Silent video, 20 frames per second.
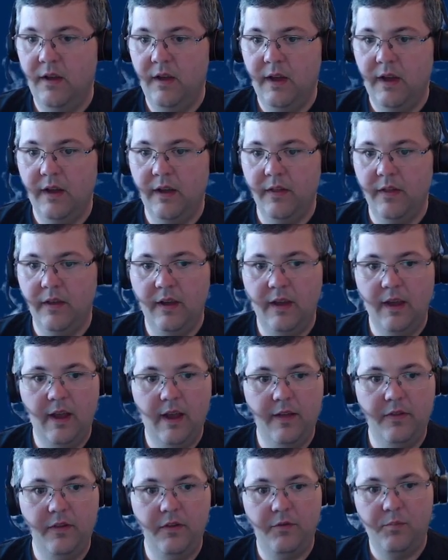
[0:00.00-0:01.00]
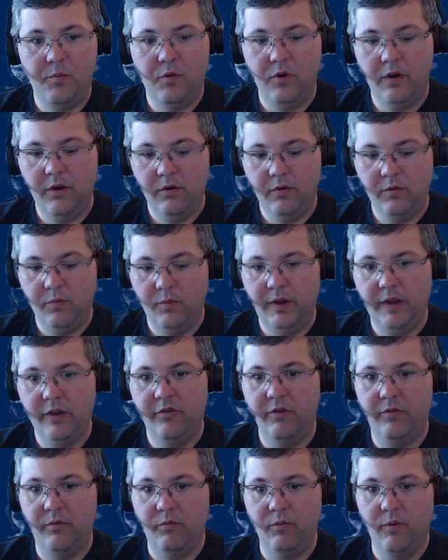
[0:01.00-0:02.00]
I think at this point we can
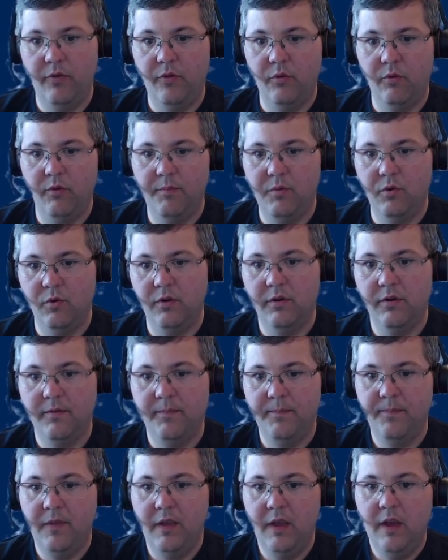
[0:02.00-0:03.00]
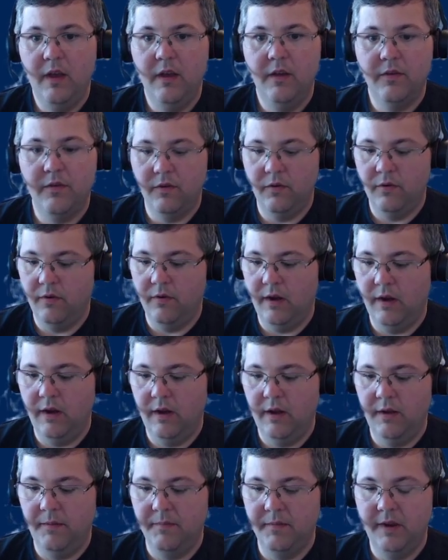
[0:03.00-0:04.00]
just run the report. So
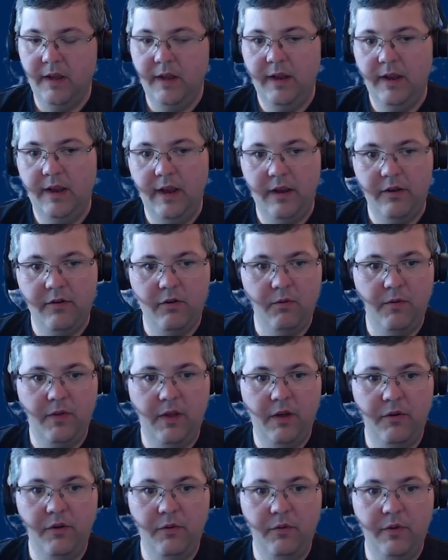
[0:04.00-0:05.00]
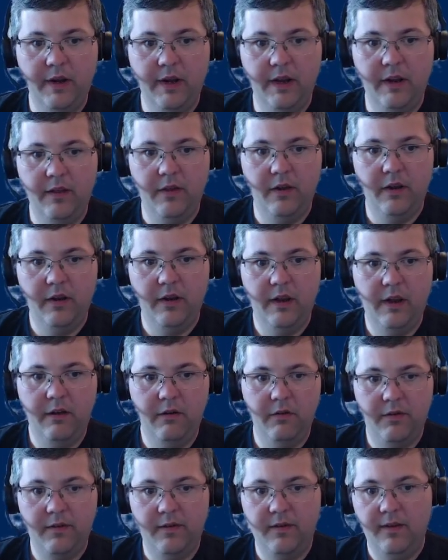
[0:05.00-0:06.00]
I'm going to hit enter without doing anything, and
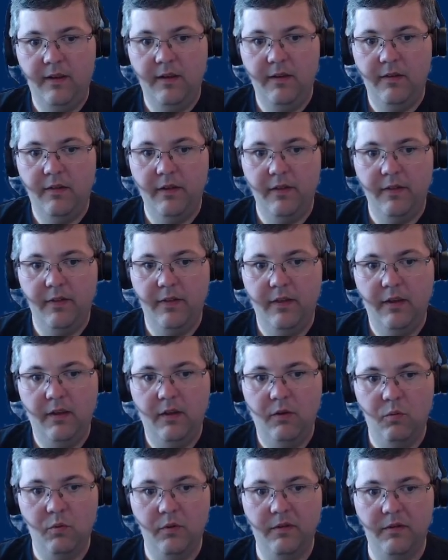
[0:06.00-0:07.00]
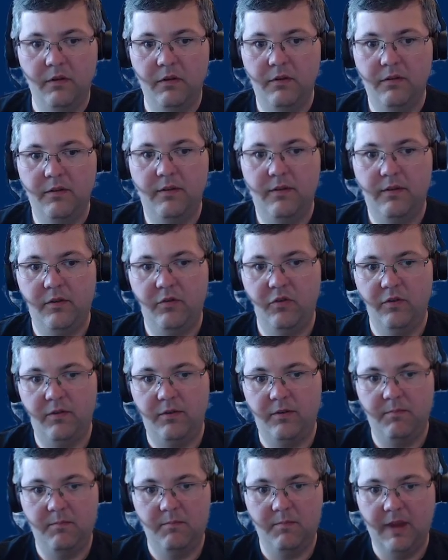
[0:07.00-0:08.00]
you'll see that the results
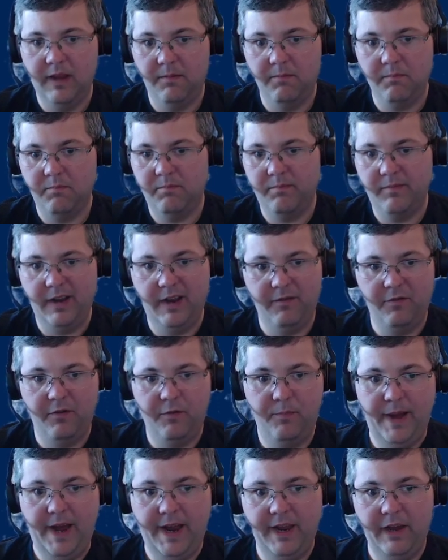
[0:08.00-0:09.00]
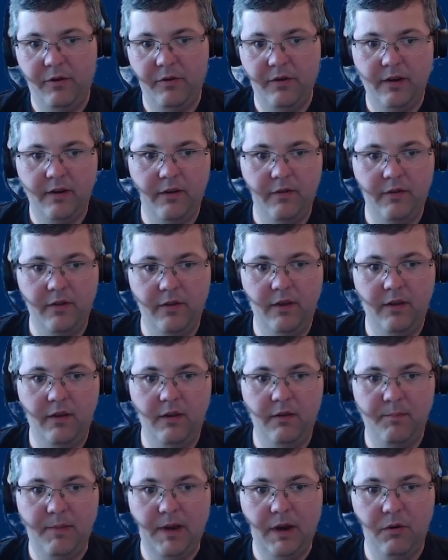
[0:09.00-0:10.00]
just get kind of spat out into
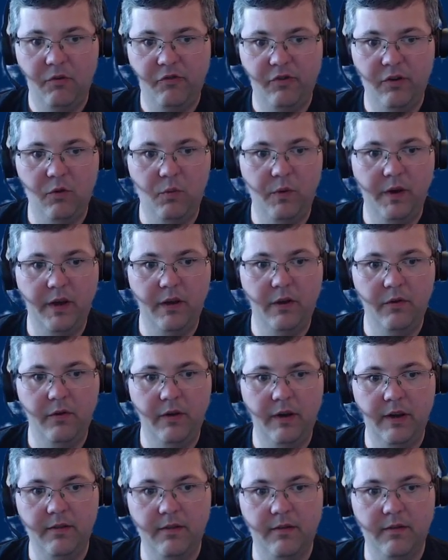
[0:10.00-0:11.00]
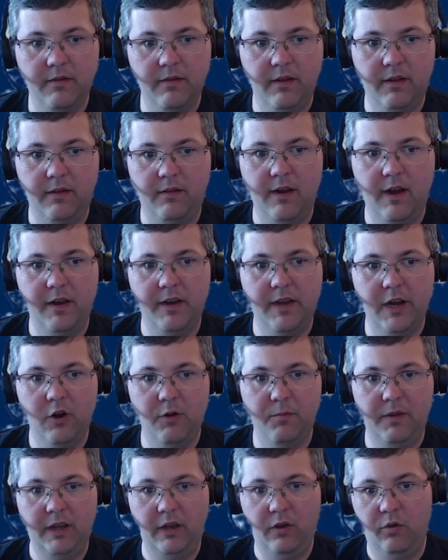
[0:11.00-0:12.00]
the PowerShell window, and it's not
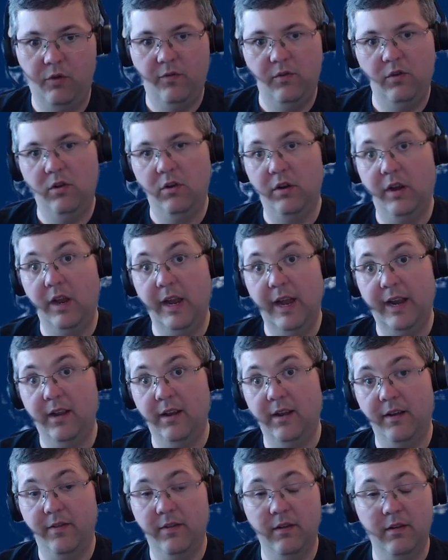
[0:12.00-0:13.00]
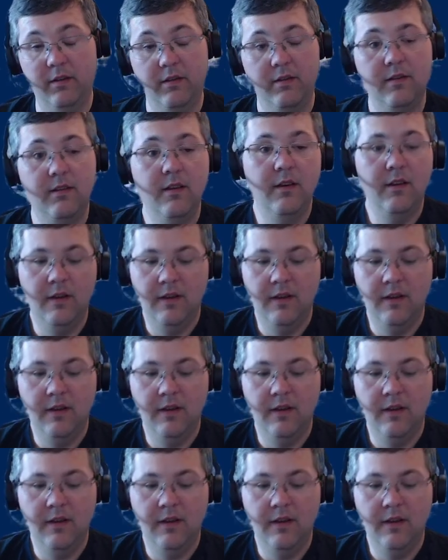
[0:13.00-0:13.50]
terribly useful looking at it like this.